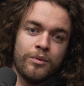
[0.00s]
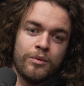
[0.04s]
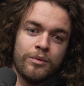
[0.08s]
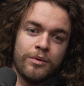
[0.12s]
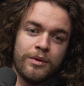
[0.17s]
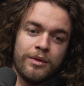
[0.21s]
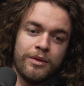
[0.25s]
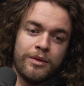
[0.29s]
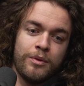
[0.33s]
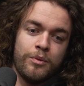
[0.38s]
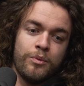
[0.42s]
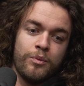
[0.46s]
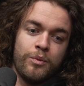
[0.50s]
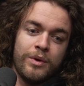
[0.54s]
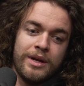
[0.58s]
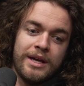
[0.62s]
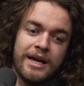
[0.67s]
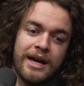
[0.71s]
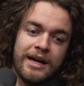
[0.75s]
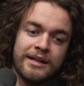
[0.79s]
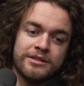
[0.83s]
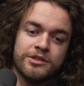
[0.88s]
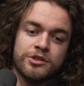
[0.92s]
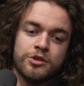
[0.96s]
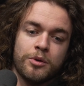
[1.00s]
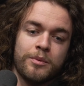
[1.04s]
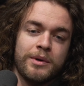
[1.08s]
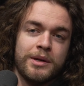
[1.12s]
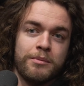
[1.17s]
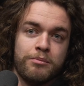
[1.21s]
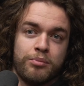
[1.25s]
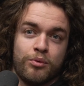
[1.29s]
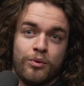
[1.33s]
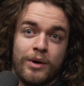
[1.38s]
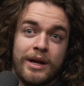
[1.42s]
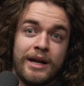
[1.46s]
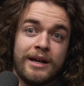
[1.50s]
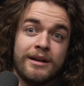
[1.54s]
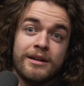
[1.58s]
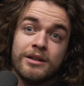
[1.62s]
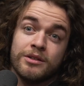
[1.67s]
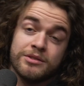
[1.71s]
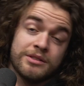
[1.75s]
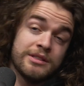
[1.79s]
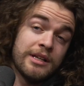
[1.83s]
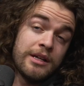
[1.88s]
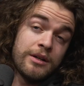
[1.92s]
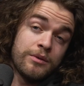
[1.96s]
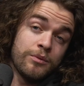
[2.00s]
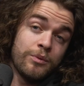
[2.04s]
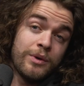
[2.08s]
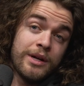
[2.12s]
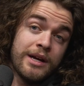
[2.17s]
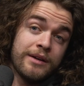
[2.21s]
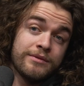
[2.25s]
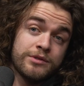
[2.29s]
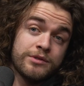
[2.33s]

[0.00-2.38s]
we had so many brand deals. We have